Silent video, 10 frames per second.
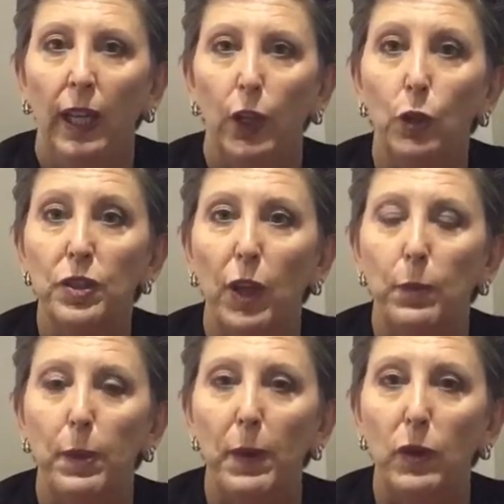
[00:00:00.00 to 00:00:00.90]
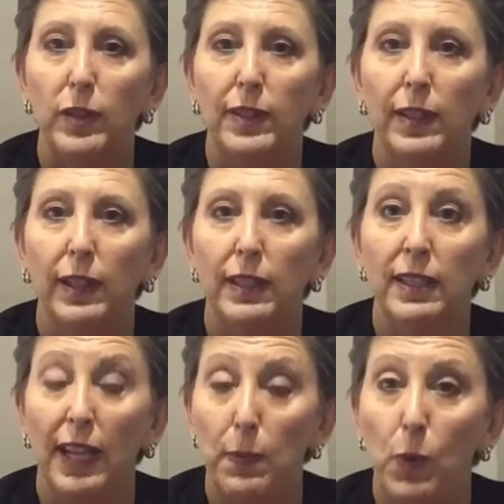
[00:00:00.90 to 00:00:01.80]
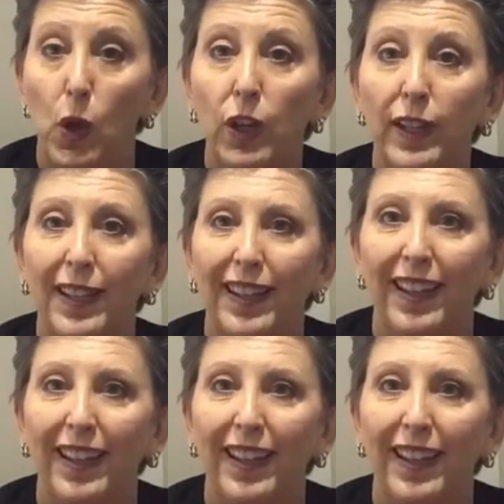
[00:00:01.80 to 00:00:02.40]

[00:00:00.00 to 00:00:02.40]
It also promotes teamwork.